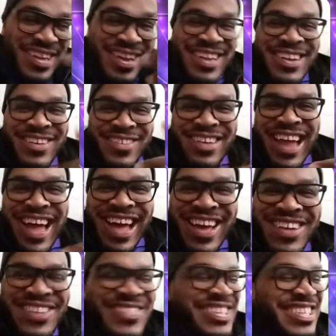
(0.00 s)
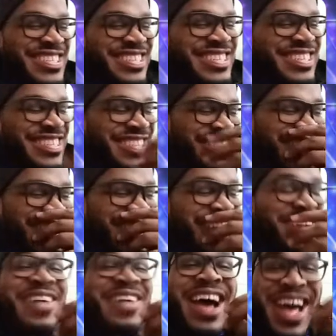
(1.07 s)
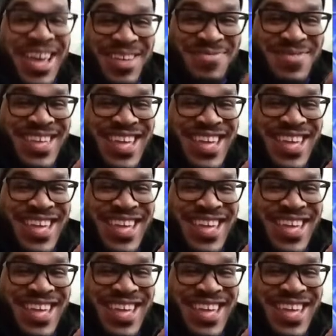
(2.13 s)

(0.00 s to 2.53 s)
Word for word: a little loud. It's just I'm high.